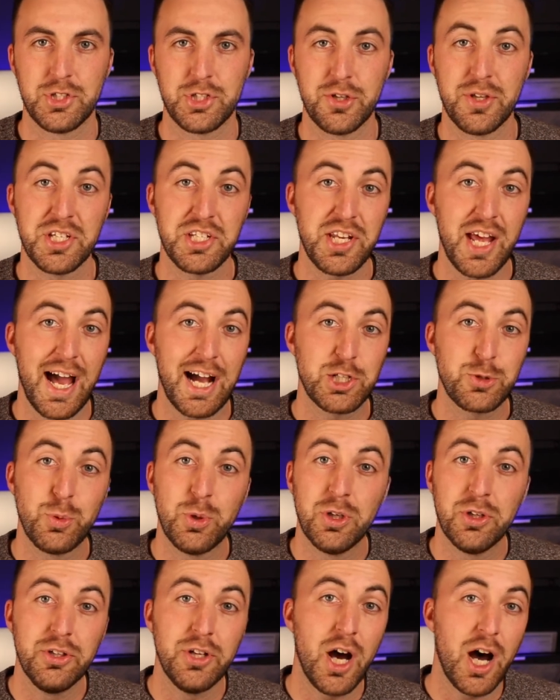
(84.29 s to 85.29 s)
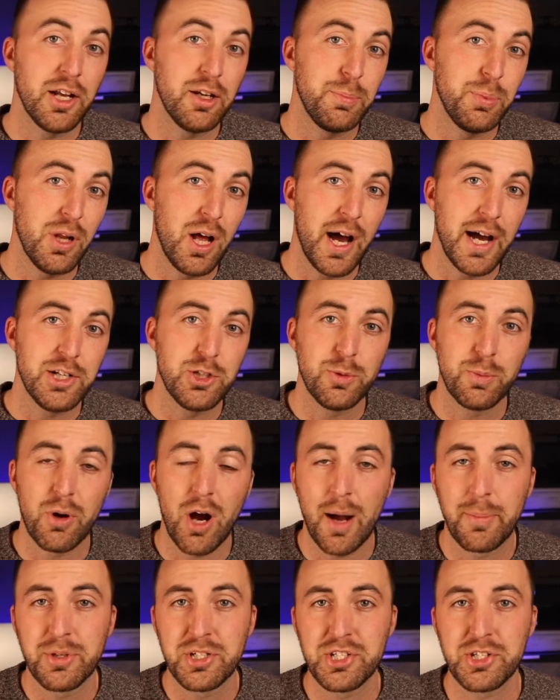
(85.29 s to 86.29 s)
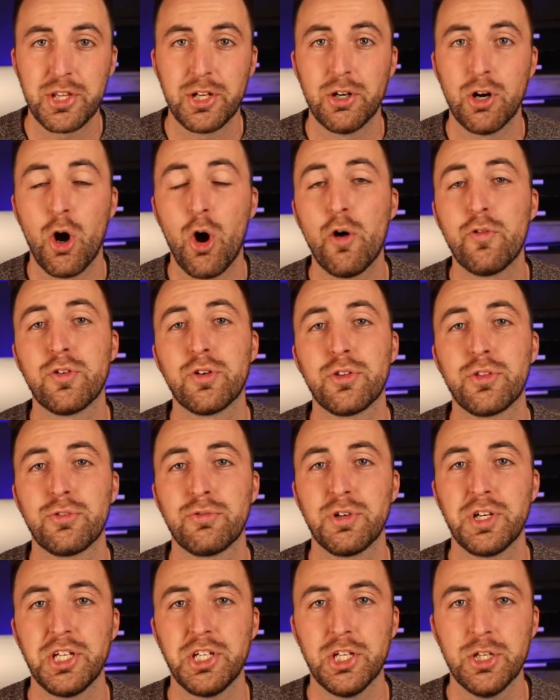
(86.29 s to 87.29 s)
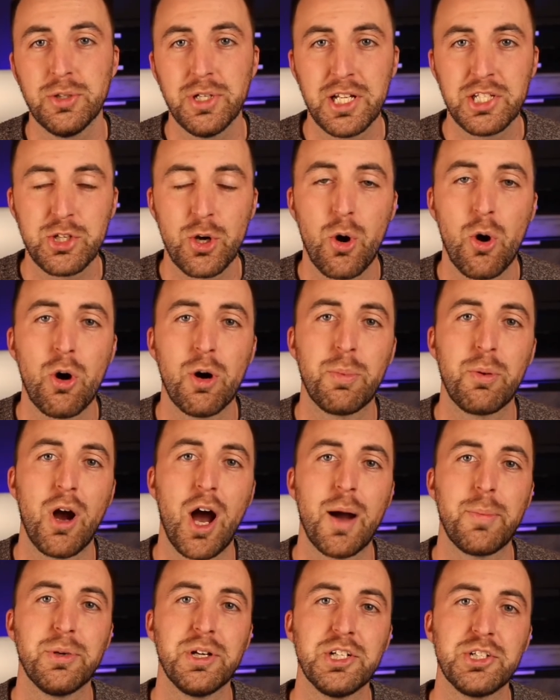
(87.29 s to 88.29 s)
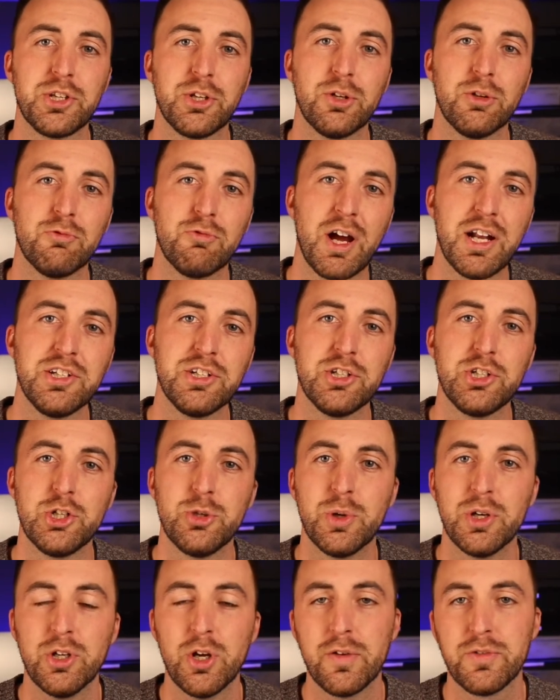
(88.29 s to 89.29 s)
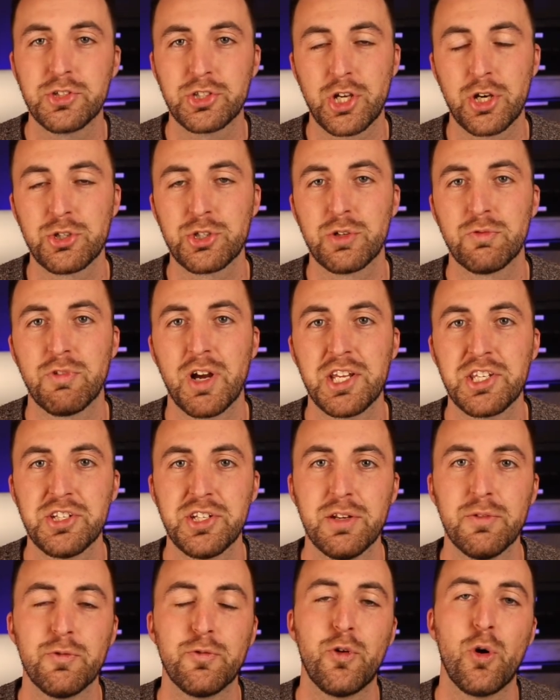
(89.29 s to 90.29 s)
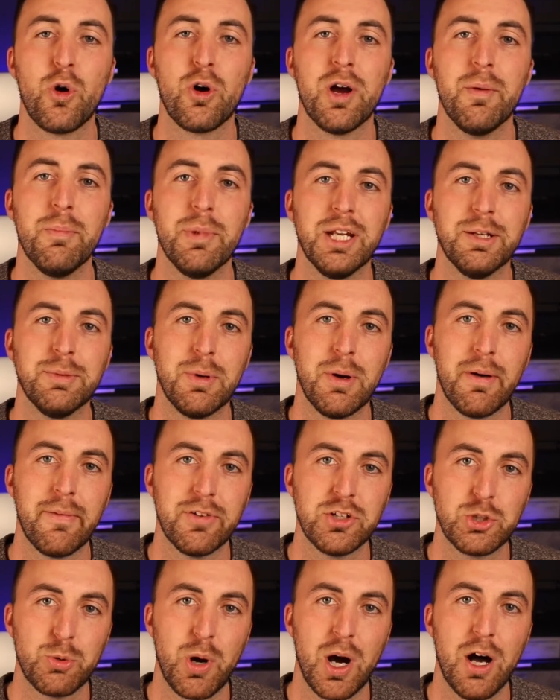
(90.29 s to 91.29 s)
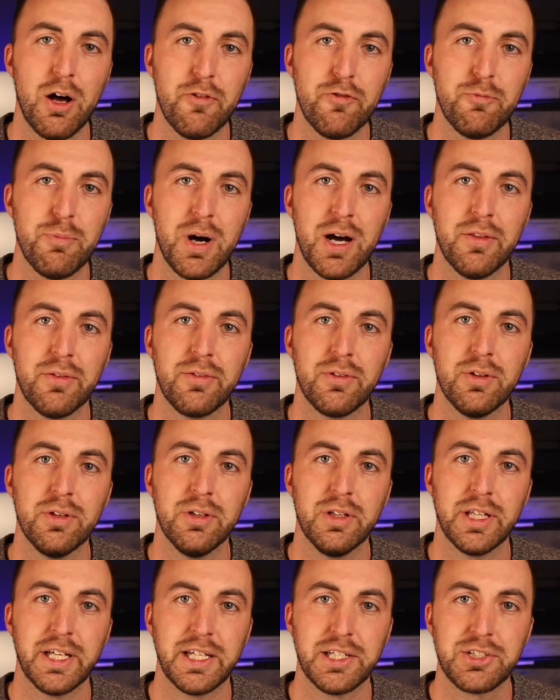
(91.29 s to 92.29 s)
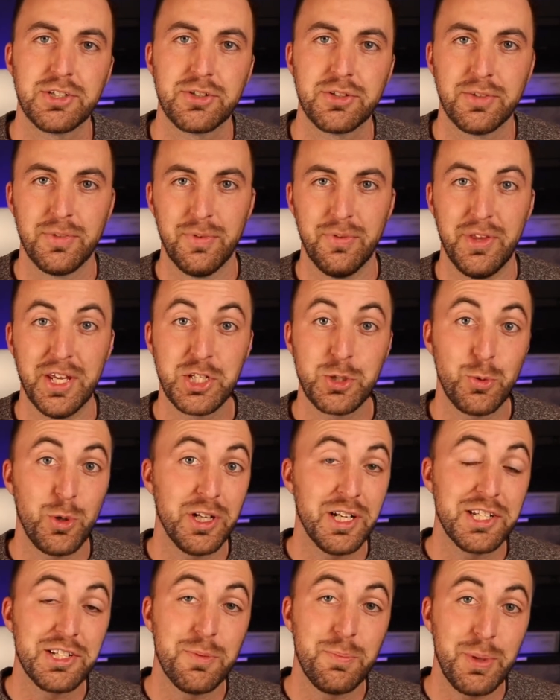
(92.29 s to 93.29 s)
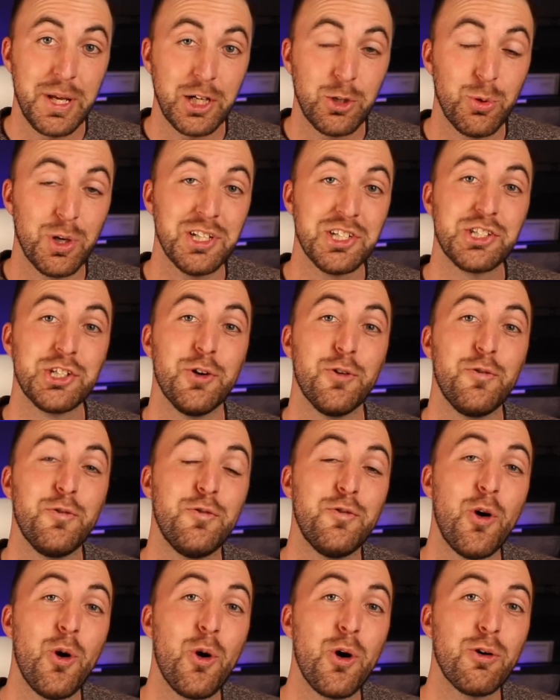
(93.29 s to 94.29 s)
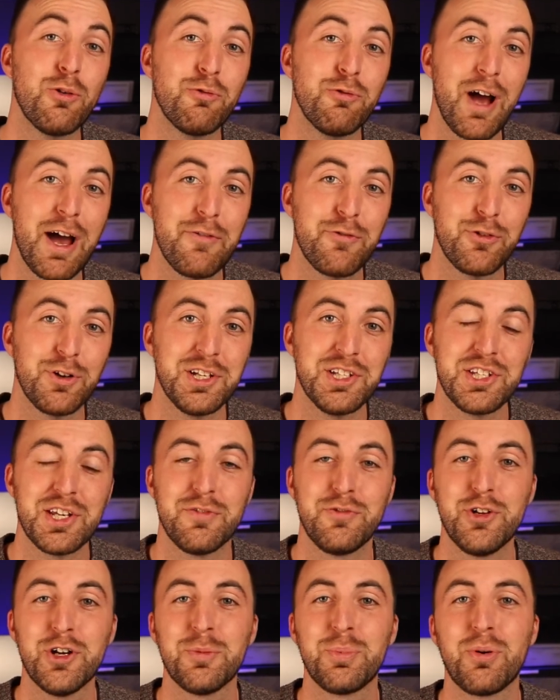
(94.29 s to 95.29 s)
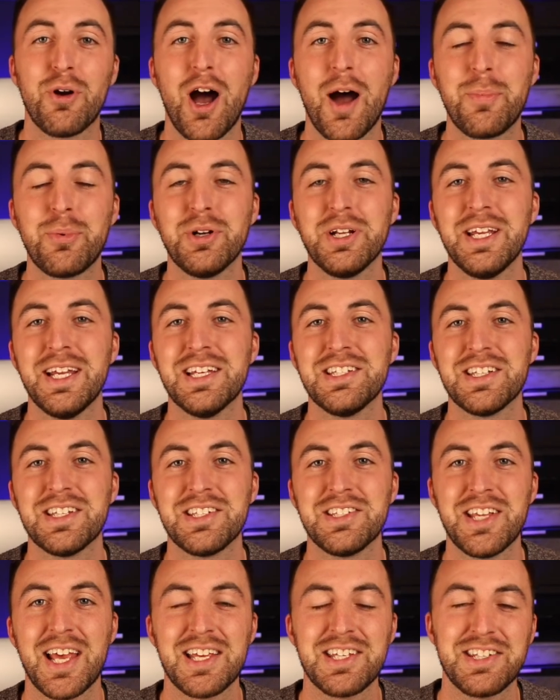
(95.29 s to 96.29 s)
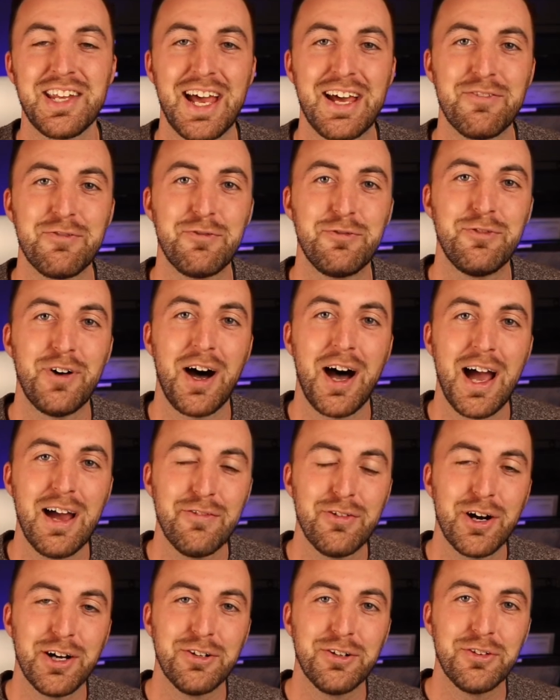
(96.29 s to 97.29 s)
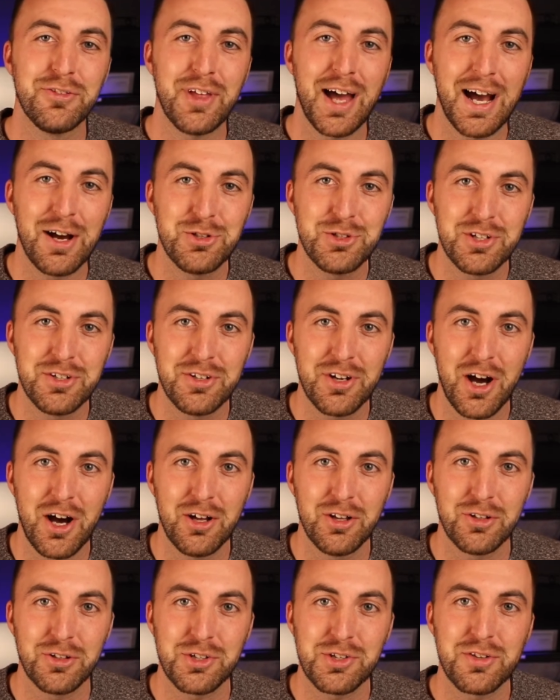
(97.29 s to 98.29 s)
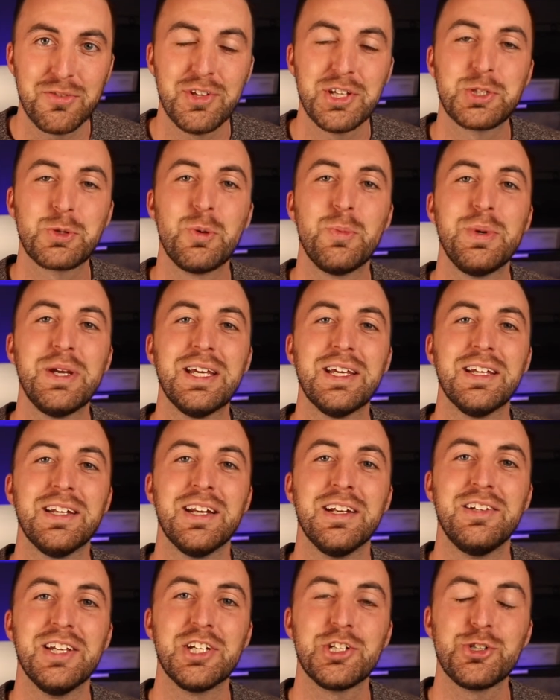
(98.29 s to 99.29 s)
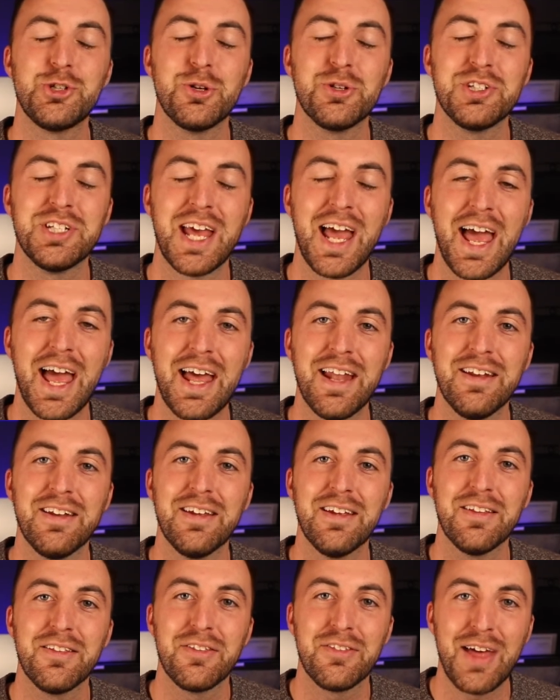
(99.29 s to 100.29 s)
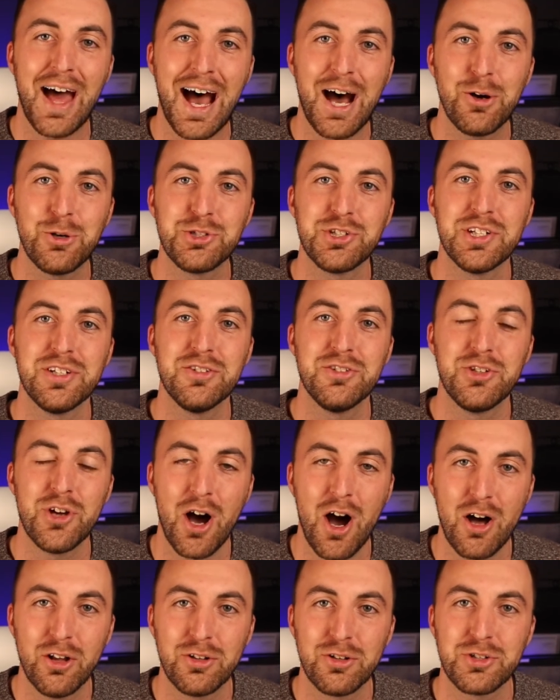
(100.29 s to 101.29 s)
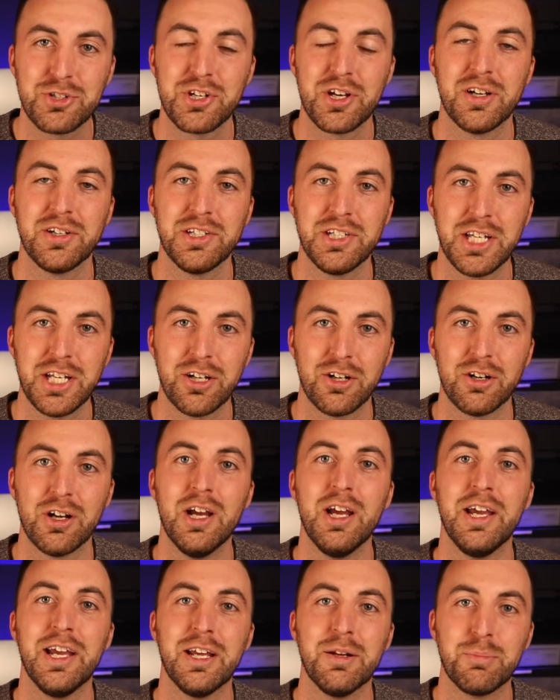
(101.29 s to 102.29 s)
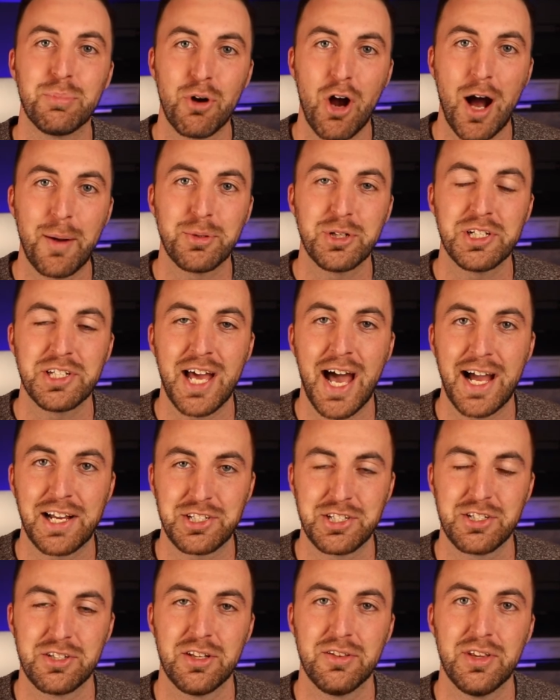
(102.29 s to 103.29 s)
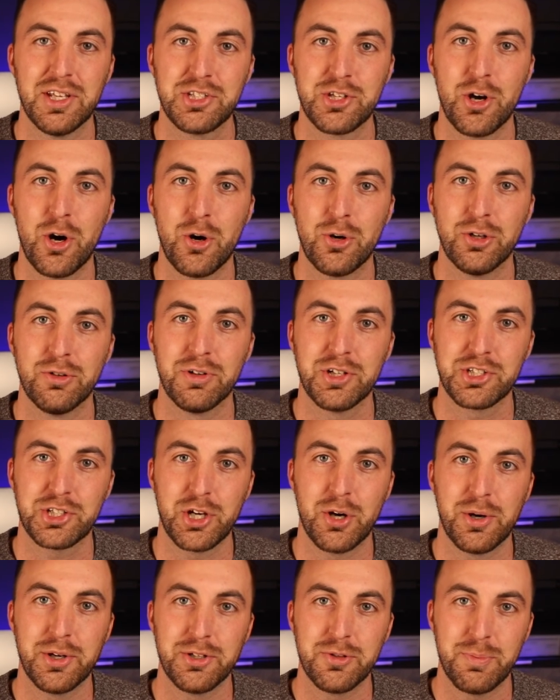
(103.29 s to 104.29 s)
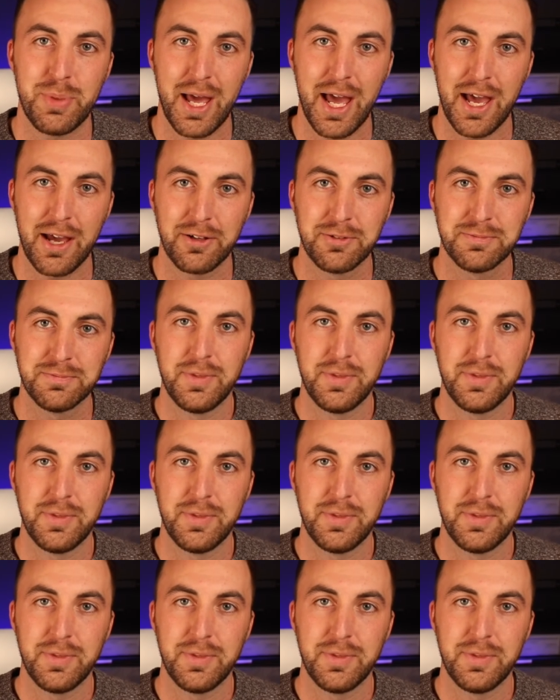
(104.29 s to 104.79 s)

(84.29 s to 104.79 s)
So this tax will not apply to properties that are over 3 units or properties that are rented to a Nova Scotia resident for a minimum of a 12-month lease. This one is a big one. So for reference, if your property is assessed at $500,000, this would be an additional $10,000 a year in property taxes that this owner is going to pay.